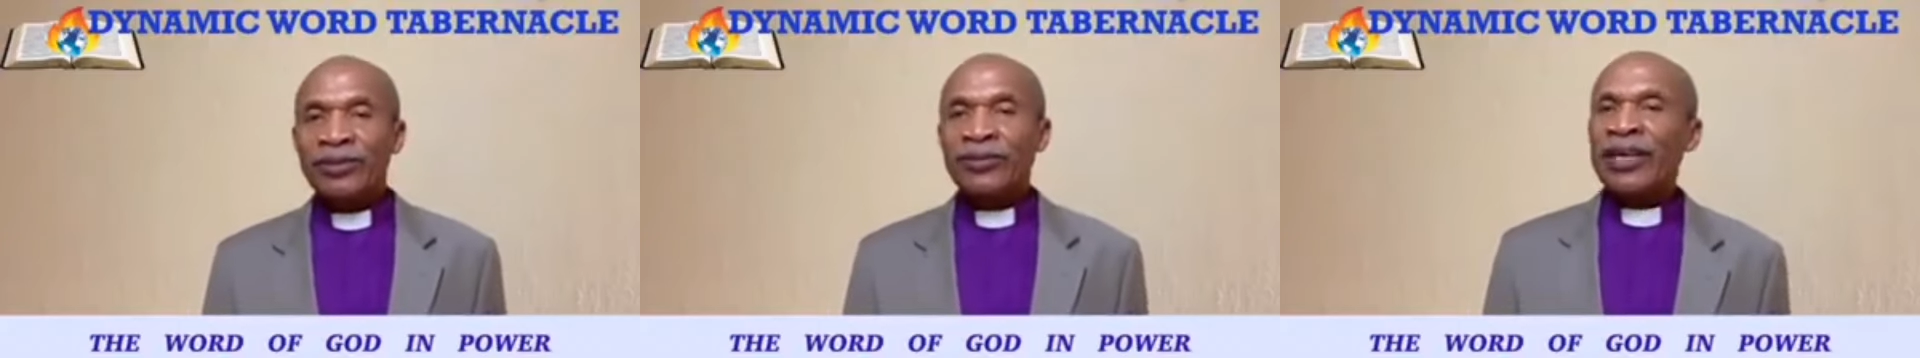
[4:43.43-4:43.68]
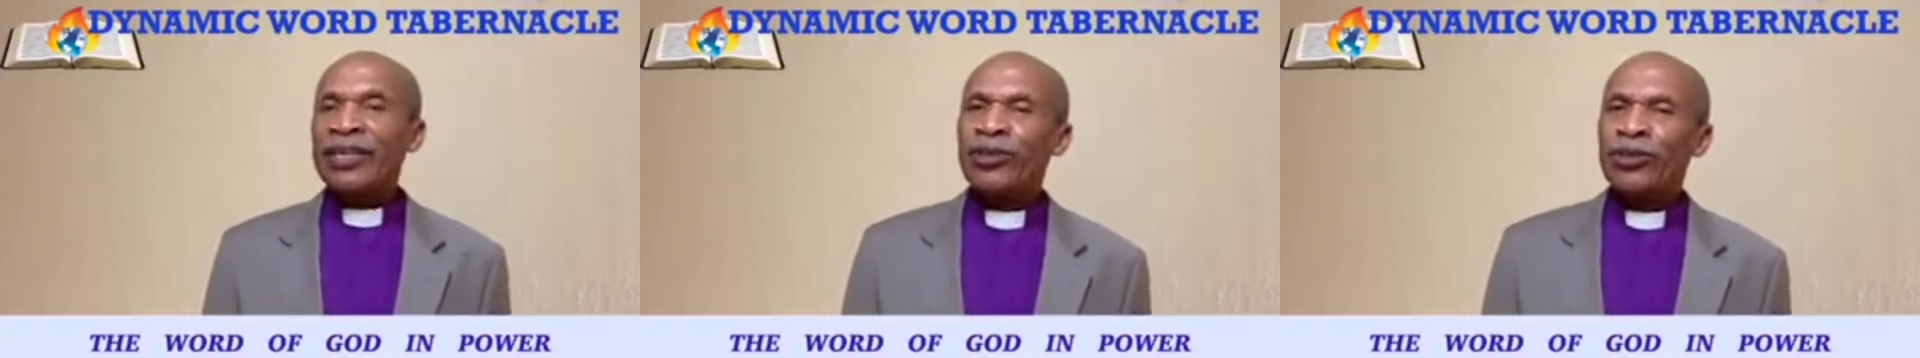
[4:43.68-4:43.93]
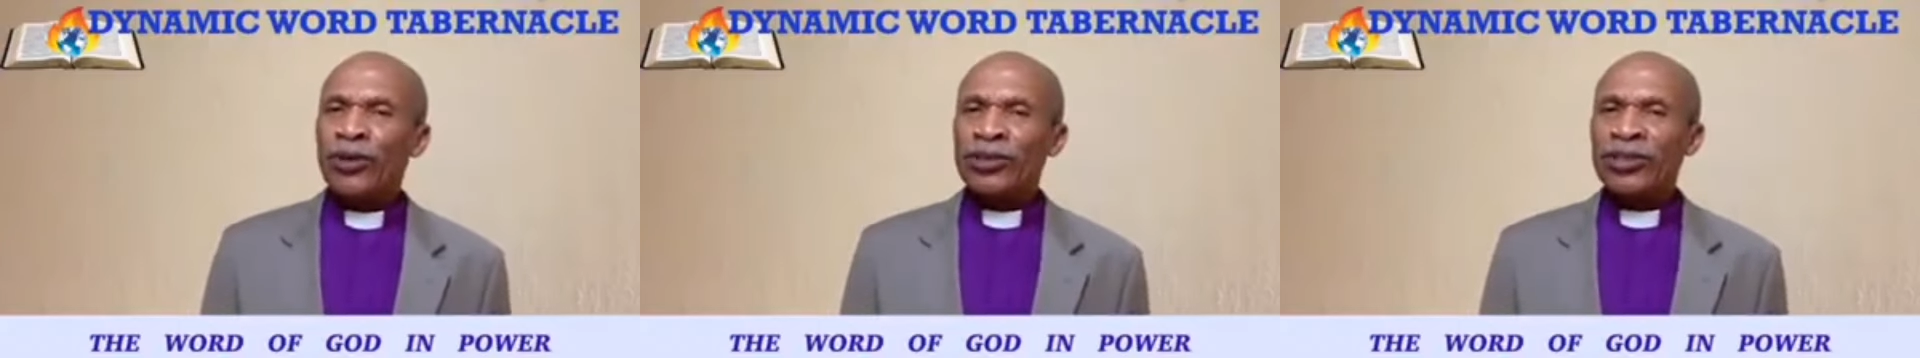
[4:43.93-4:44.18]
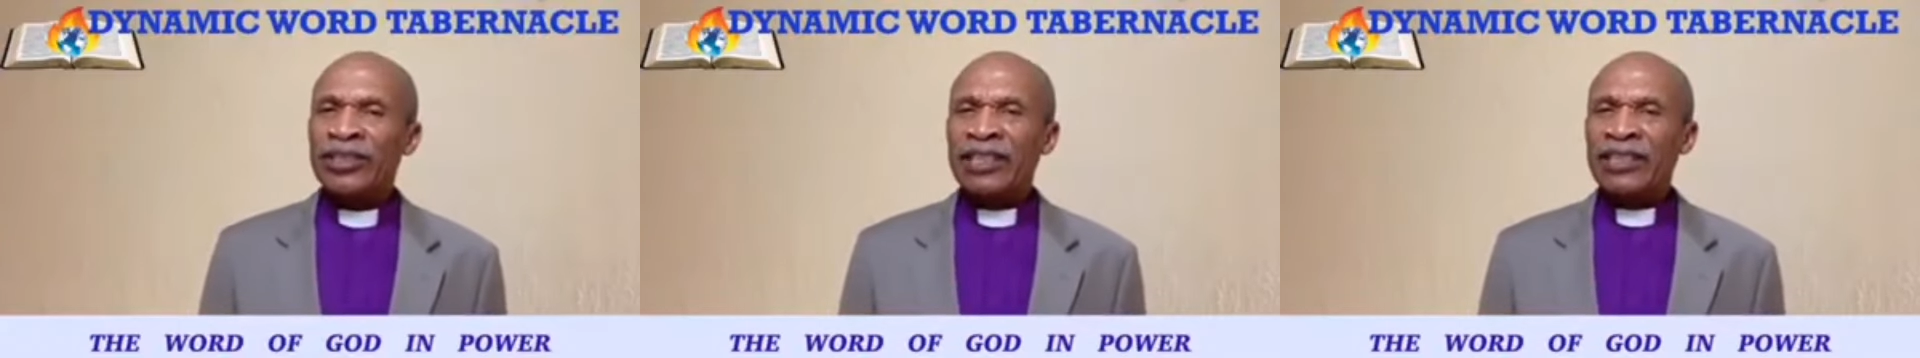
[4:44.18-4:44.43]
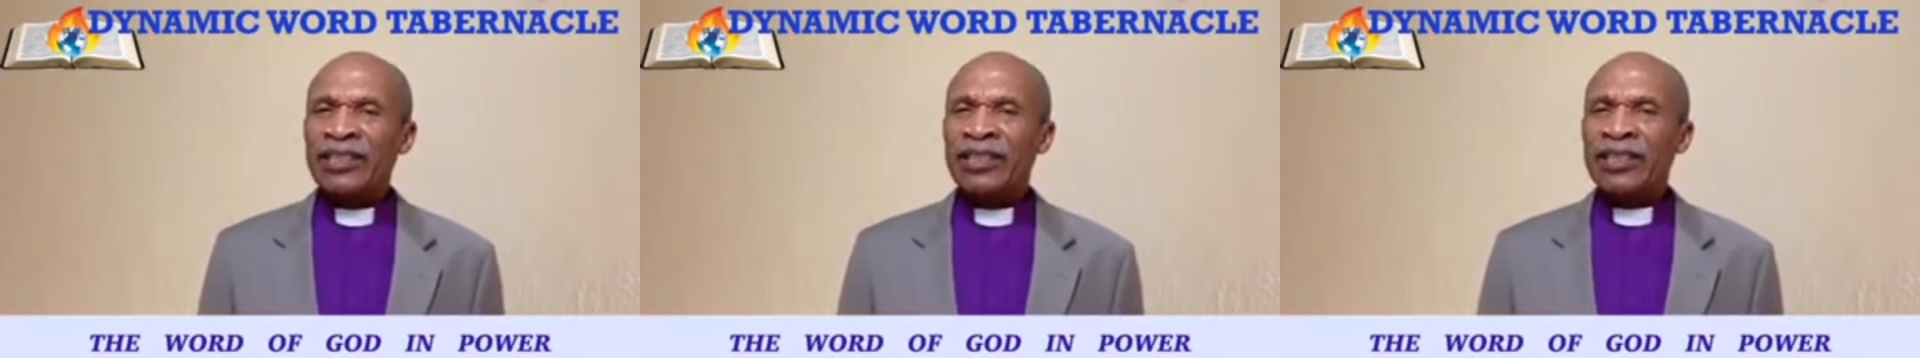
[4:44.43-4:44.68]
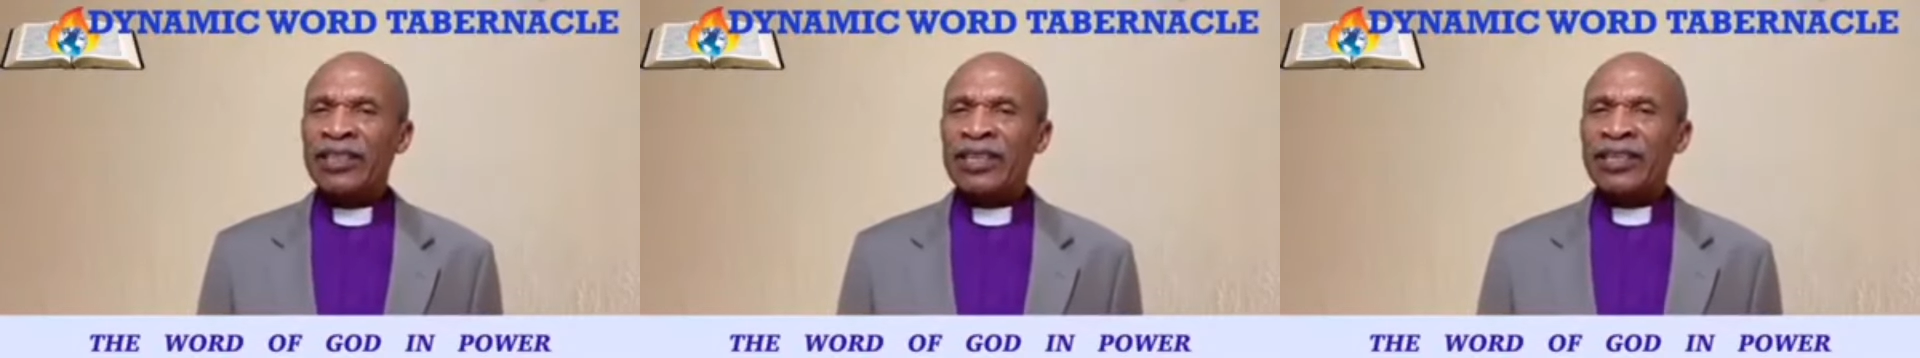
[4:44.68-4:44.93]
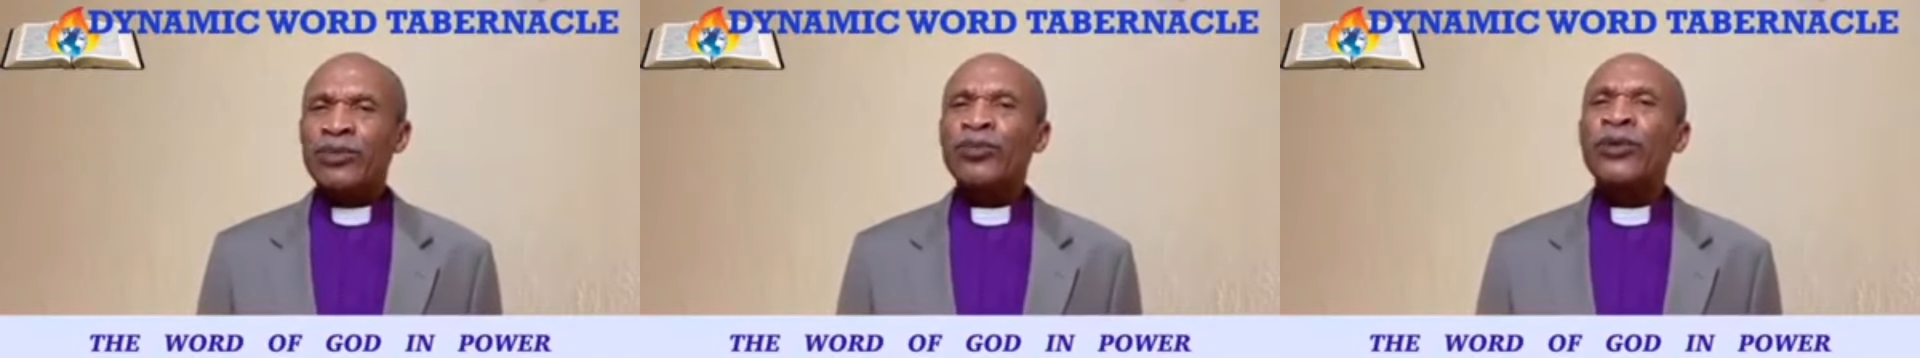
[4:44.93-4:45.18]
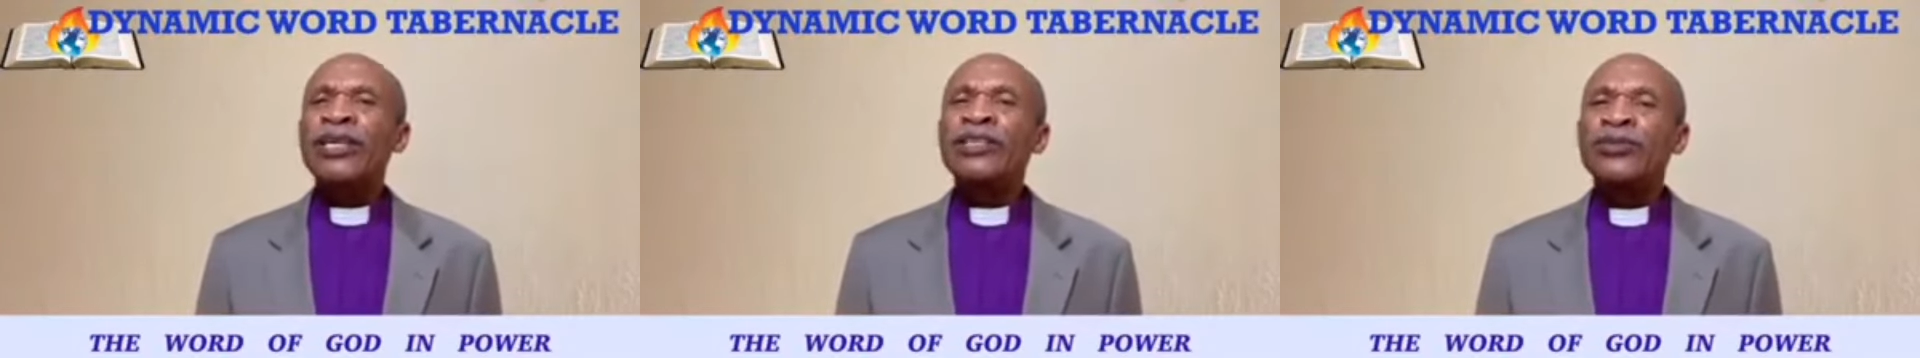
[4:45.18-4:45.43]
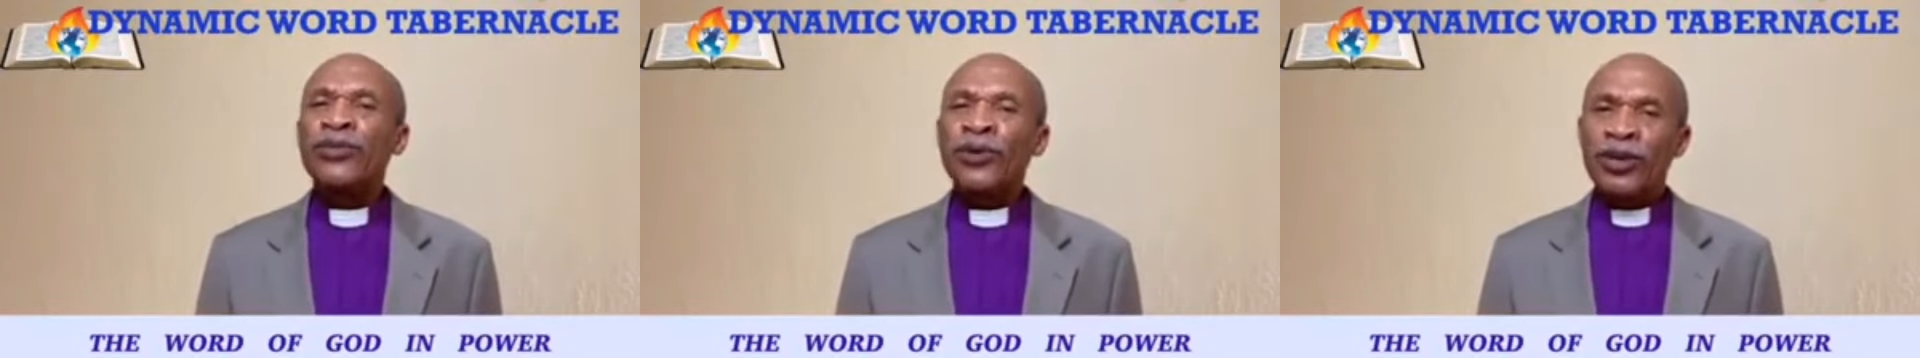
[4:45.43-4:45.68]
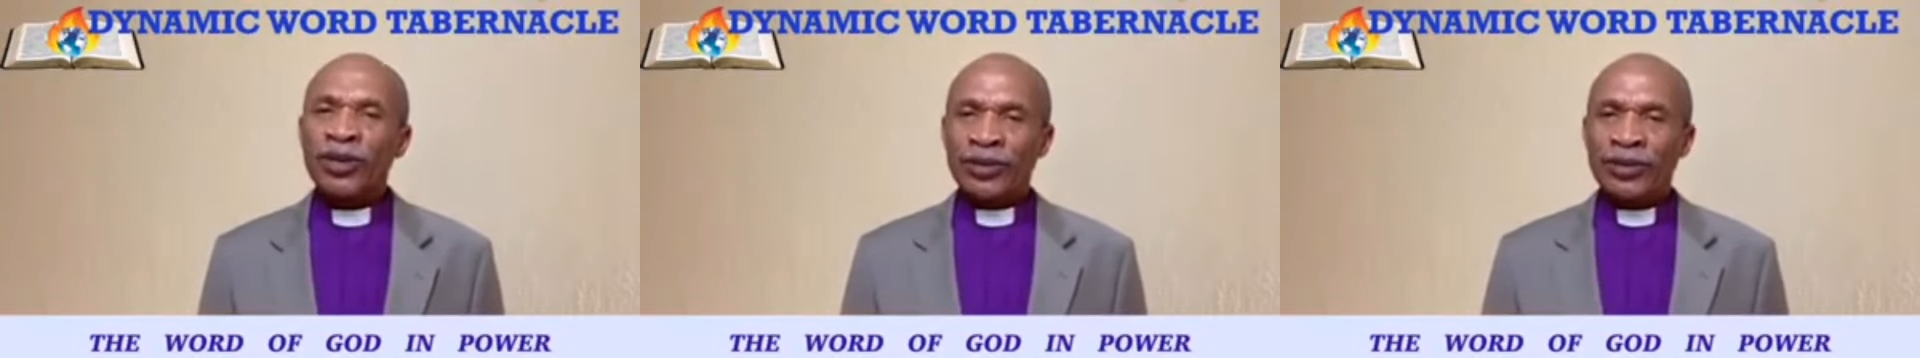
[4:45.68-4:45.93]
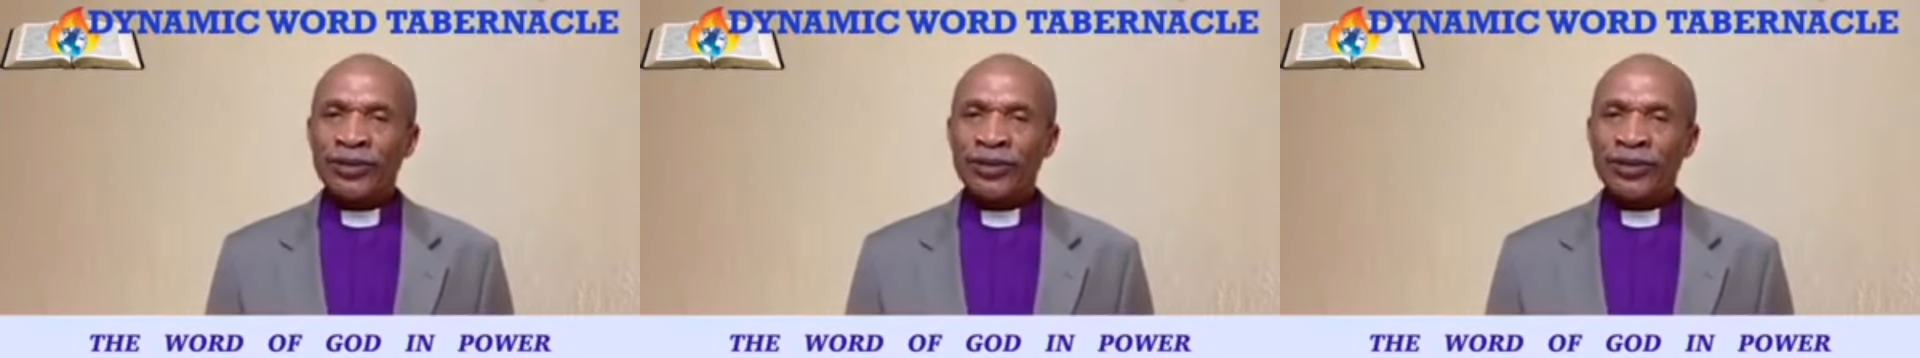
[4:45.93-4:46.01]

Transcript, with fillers: Why do you want the leanness? Wait for God.